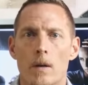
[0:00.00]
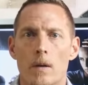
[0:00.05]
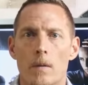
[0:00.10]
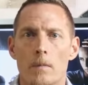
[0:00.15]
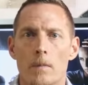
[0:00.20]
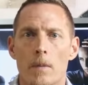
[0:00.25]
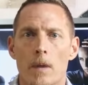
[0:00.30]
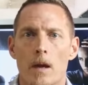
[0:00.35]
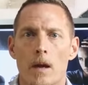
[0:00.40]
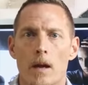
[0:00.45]

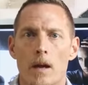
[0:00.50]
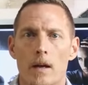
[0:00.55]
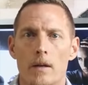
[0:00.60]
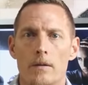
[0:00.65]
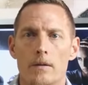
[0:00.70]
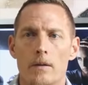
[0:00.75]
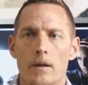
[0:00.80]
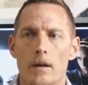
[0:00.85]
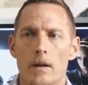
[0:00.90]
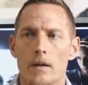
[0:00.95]
And
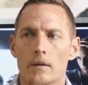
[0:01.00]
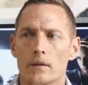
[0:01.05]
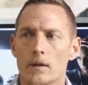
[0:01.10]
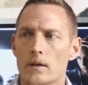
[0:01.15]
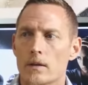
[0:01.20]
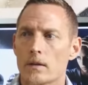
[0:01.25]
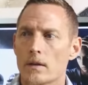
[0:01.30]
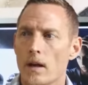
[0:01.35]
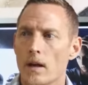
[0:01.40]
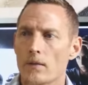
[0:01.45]
uh, let's
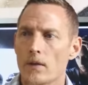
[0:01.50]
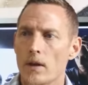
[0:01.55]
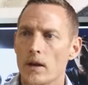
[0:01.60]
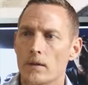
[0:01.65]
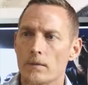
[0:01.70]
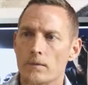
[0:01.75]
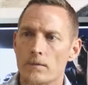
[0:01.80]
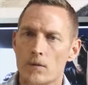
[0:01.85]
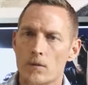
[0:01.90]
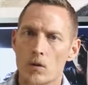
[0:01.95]
dive
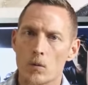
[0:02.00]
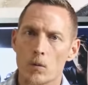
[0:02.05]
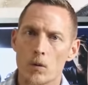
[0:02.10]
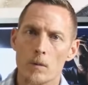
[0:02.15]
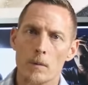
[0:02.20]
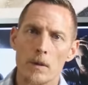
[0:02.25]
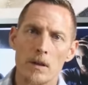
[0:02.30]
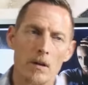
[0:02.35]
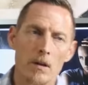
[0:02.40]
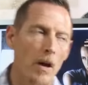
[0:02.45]
in. So we're going to be
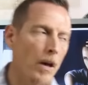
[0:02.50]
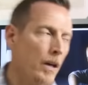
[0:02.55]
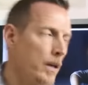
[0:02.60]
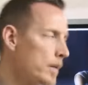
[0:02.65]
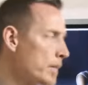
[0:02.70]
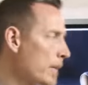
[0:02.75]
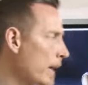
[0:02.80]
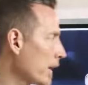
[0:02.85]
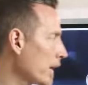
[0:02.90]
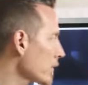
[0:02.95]
talking
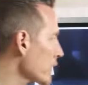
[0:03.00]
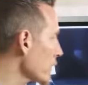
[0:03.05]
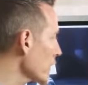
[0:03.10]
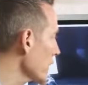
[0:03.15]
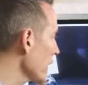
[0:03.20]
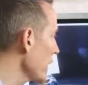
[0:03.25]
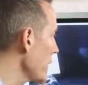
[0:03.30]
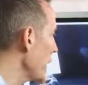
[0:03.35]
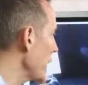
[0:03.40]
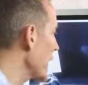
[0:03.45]
about
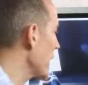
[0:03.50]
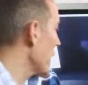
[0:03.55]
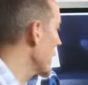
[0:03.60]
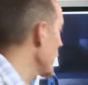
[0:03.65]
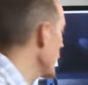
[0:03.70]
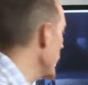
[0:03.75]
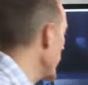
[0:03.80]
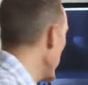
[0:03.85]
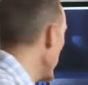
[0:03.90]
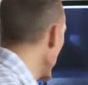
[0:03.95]
sleep,
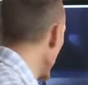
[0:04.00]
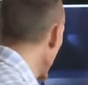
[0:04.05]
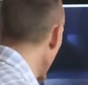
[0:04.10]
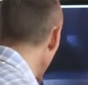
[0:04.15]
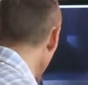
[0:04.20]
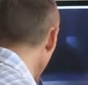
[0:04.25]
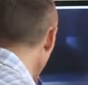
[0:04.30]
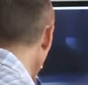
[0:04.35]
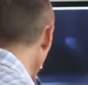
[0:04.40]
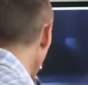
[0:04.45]
including
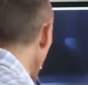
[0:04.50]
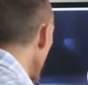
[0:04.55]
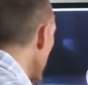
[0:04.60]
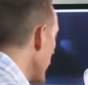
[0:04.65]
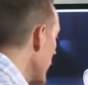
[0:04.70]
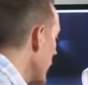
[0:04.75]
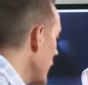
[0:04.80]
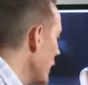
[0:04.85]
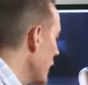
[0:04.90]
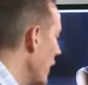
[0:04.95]

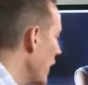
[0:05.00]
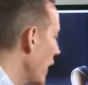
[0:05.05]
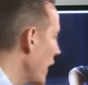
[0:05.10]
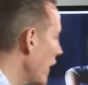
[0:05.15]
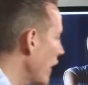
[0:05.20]
uh,